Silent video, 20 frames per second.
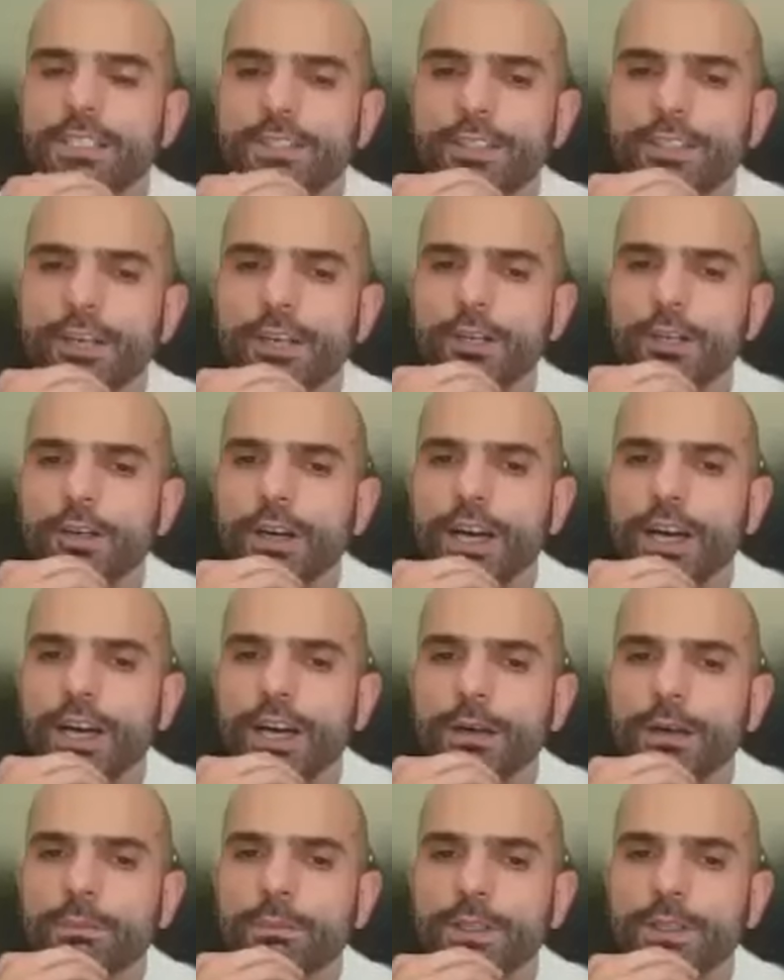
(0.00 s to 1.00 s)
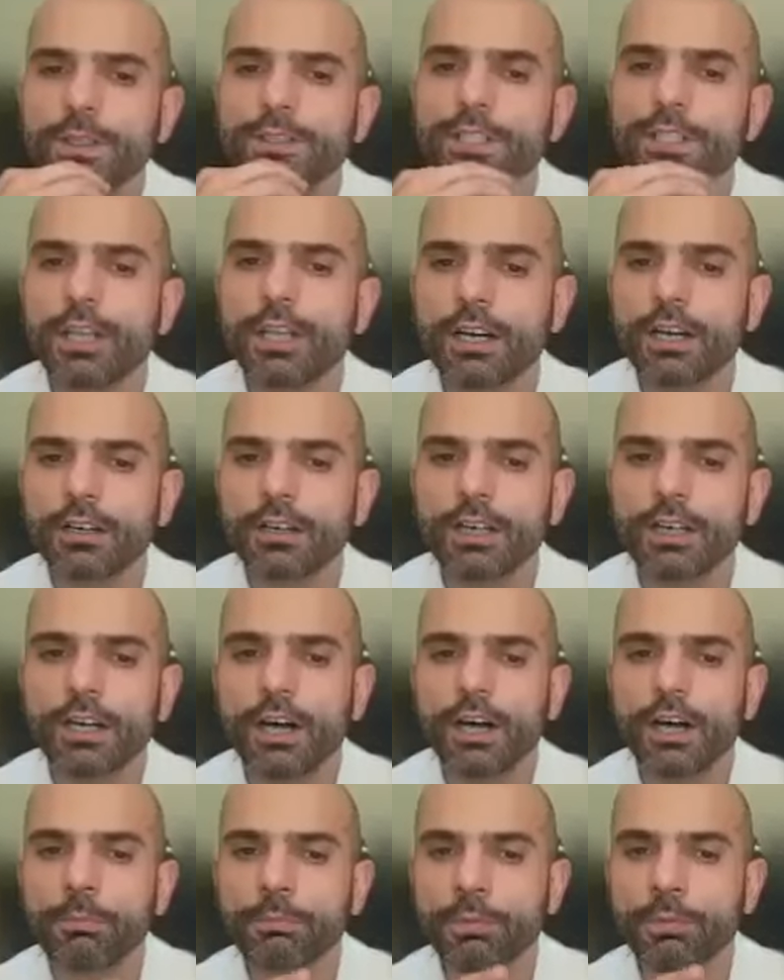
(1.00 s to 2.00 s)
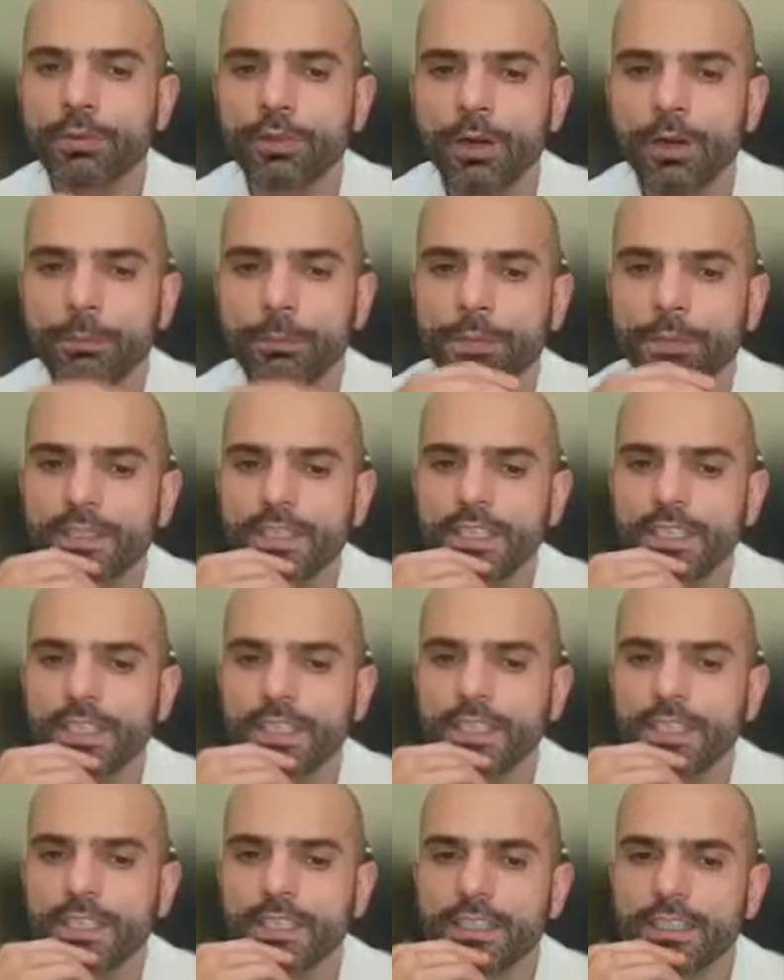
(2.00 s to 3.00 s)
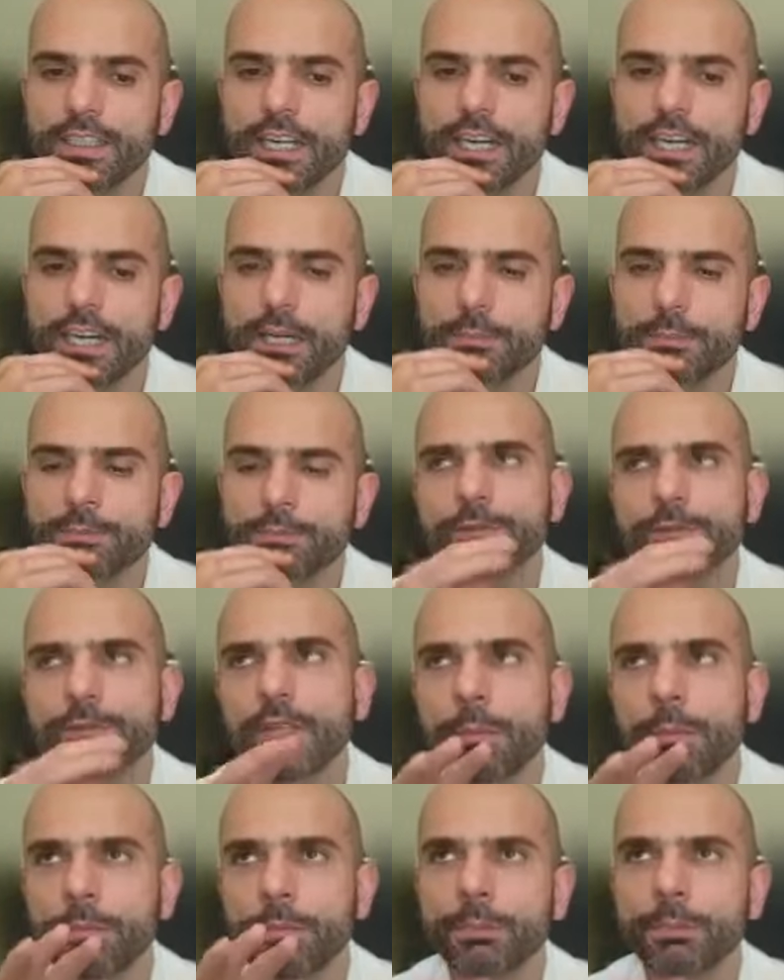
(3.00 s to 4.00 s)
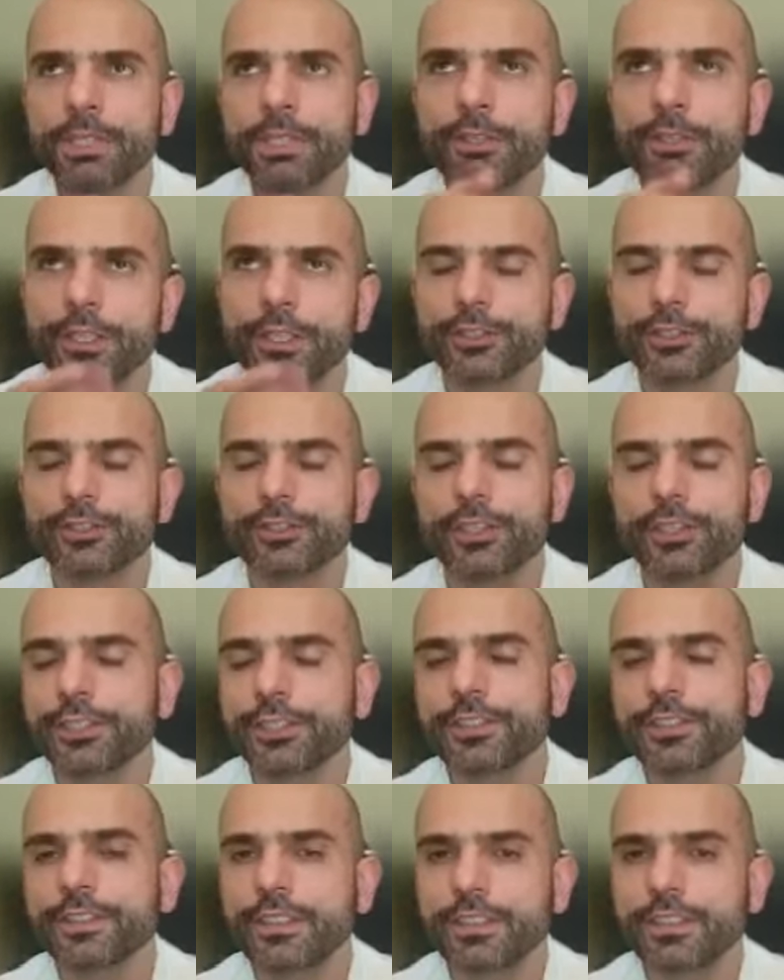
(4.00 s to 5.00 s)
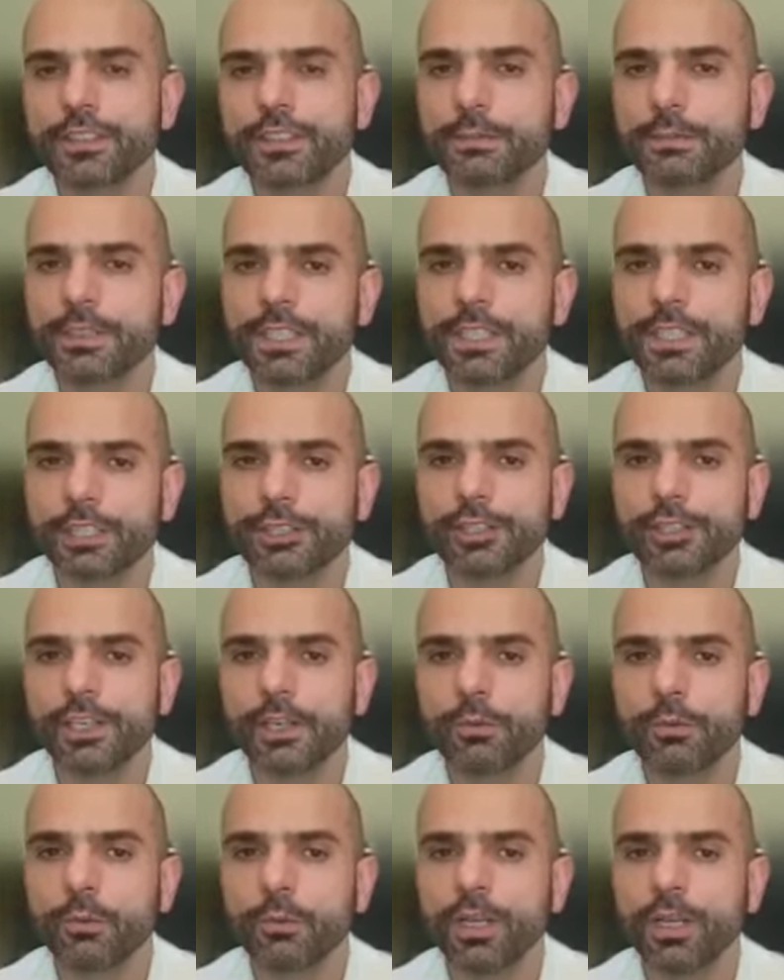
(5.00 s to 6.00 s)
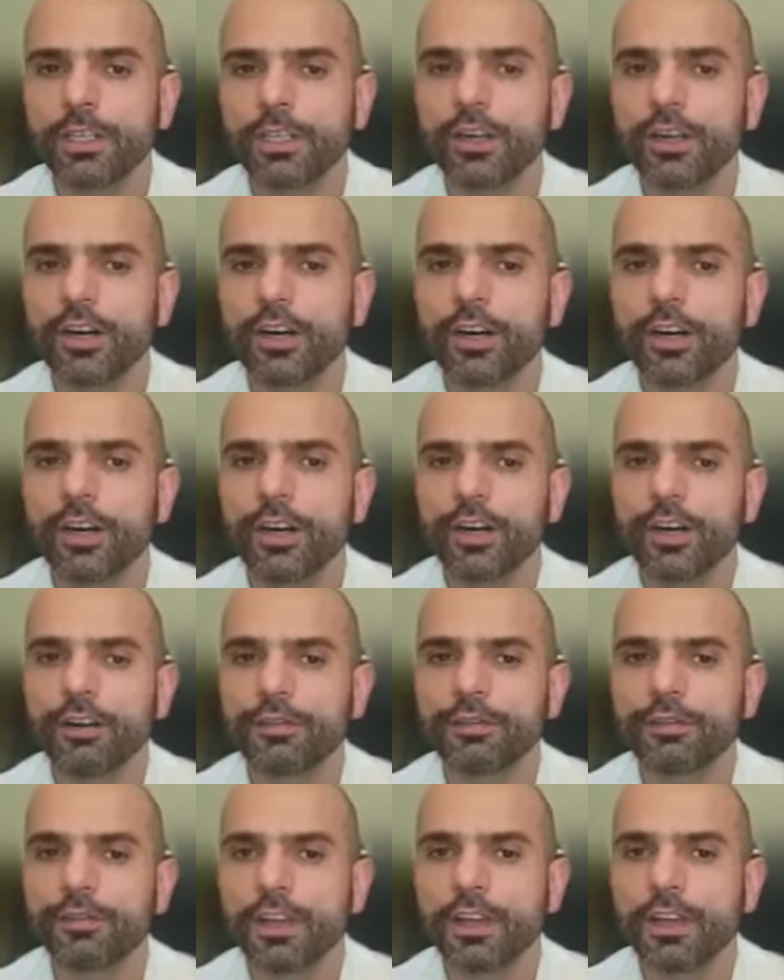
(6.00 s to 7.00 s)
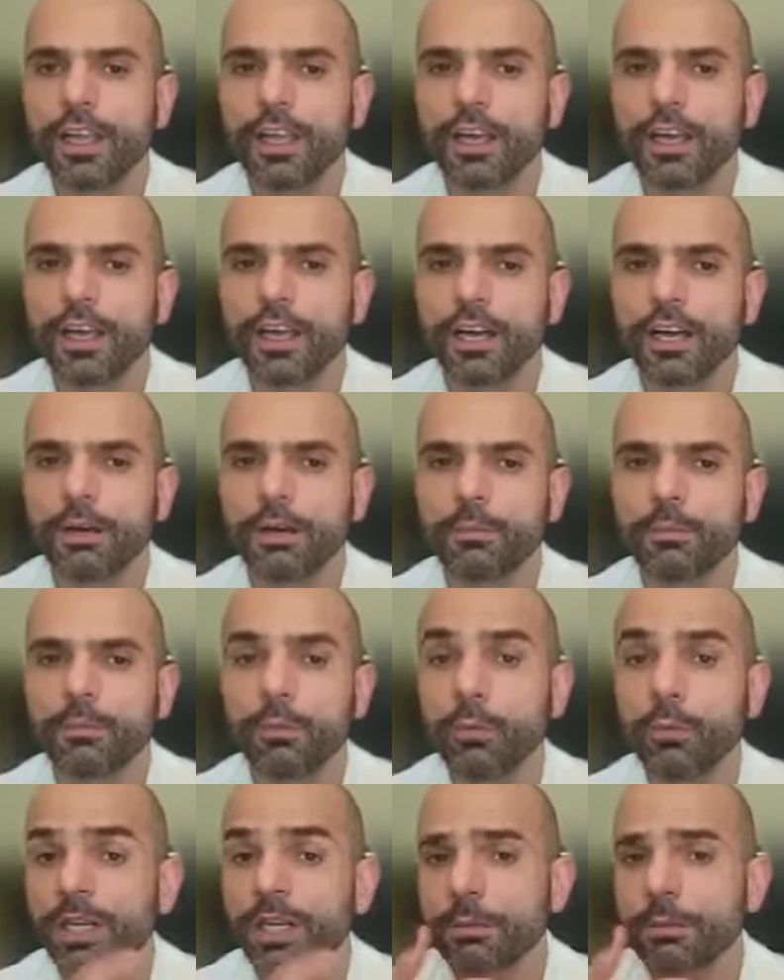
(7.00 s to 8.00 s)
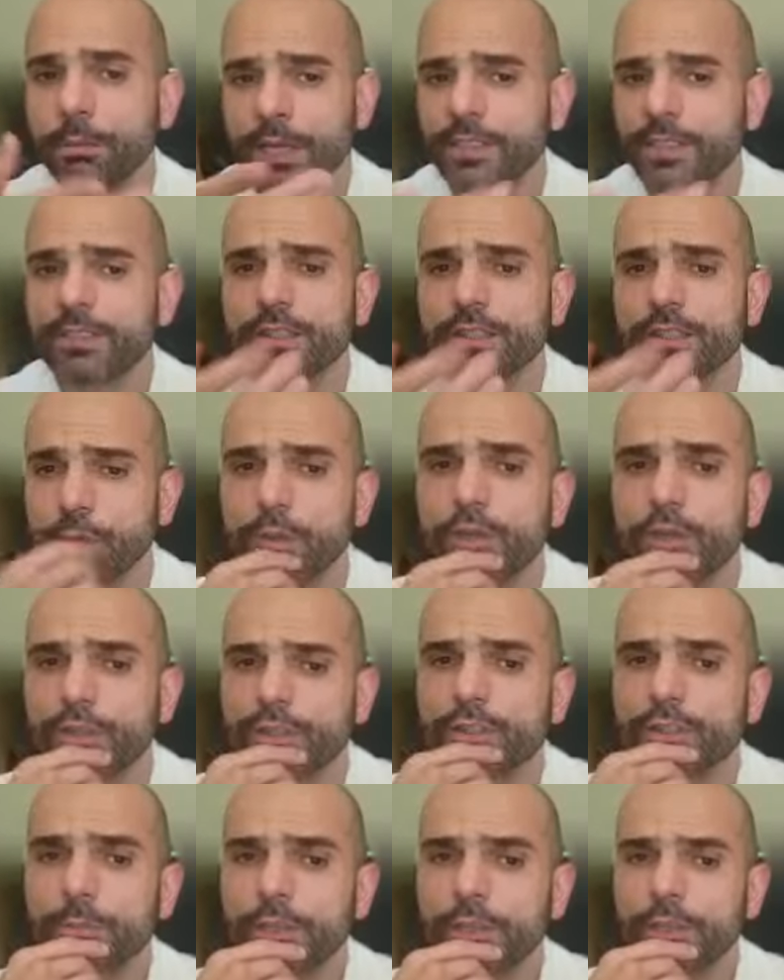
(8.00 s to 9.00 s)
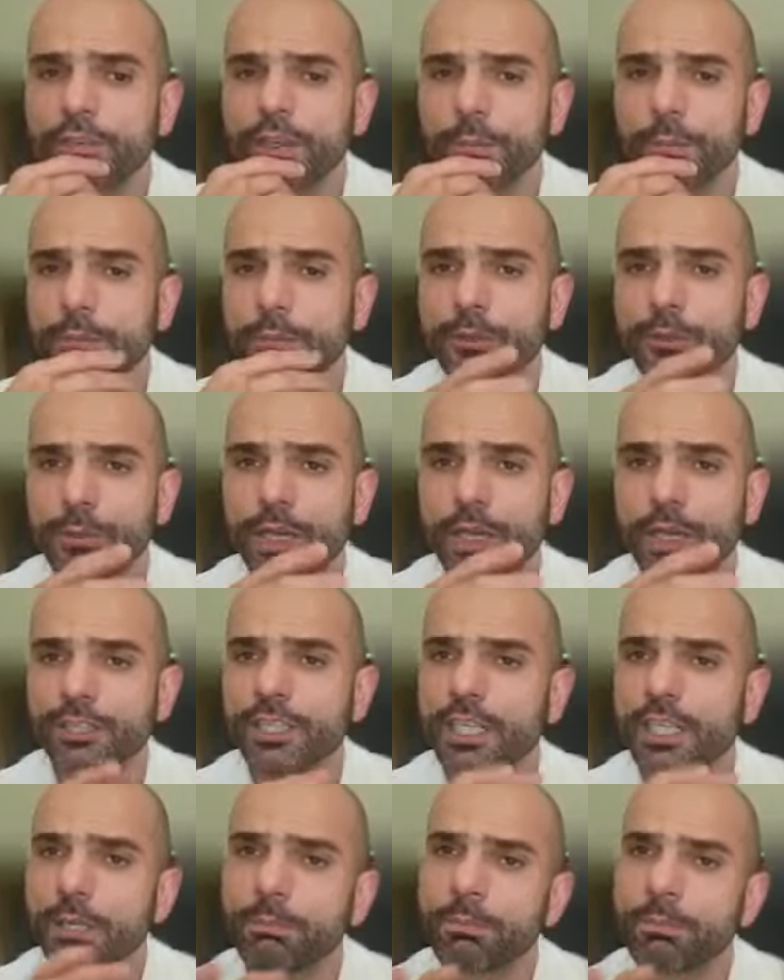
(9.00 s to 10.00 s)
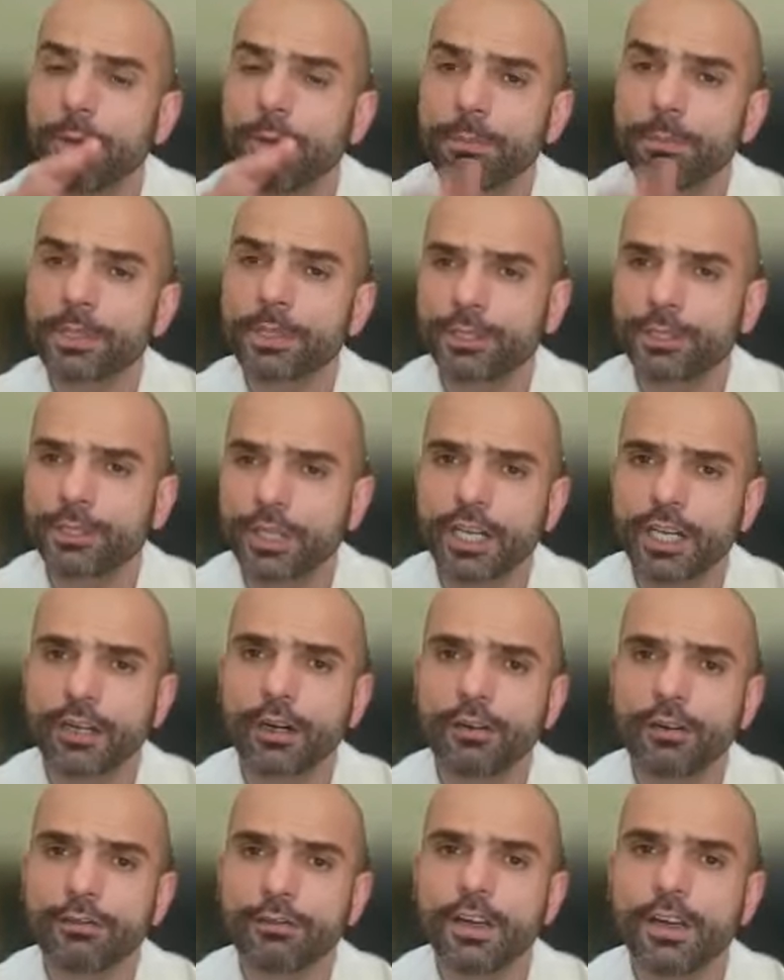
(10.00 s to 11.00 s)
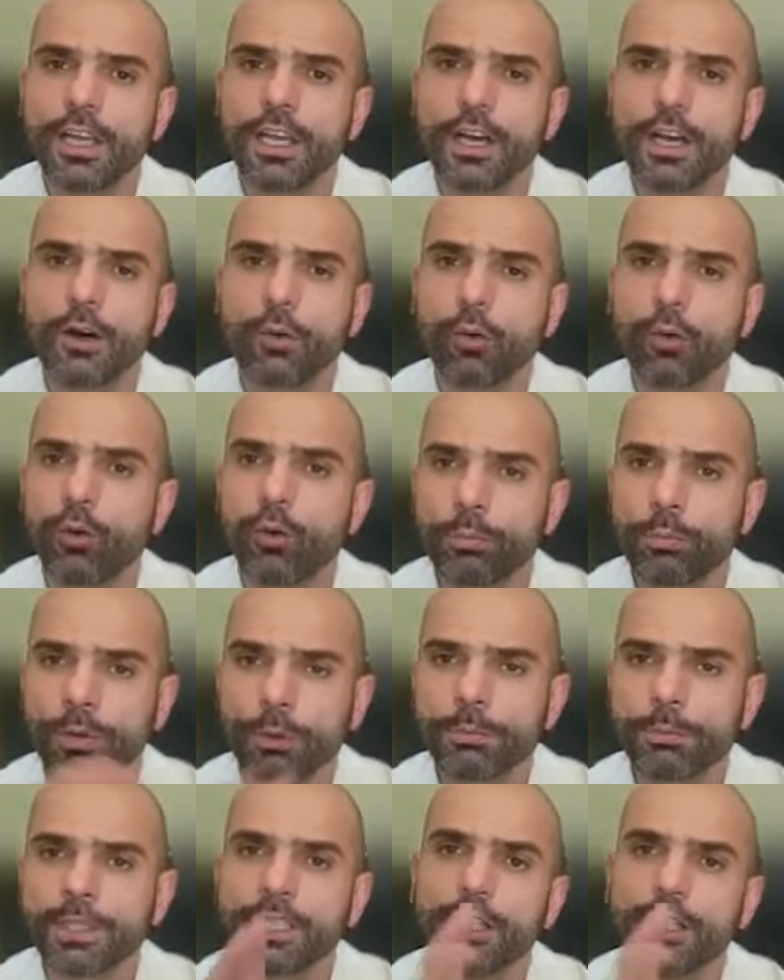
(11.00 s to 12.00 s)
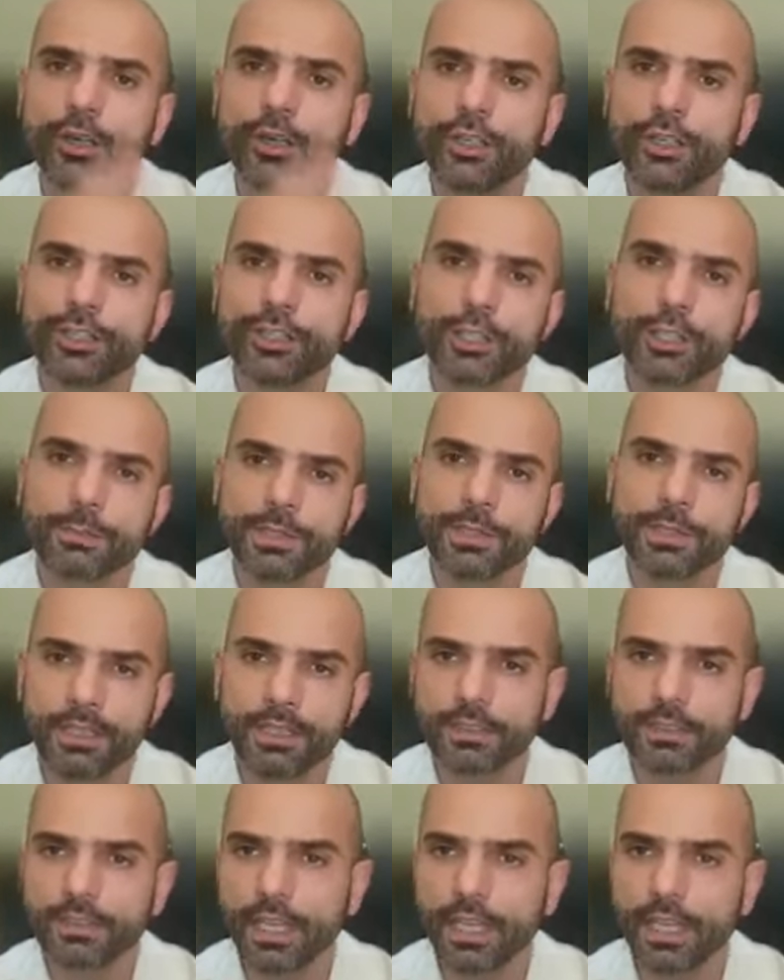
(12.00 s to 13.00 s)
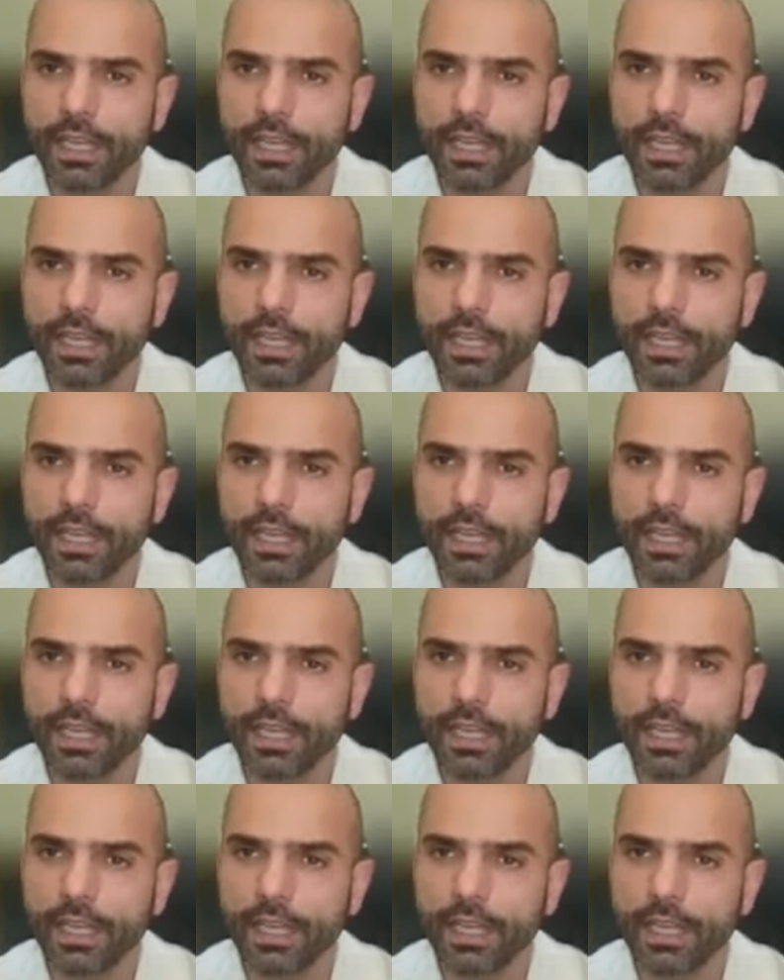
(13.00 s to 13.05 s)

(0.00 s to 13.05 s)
So, our property registration system is actually one of the best in the world, to be fair, because we actually keep proper track of all property ownerships and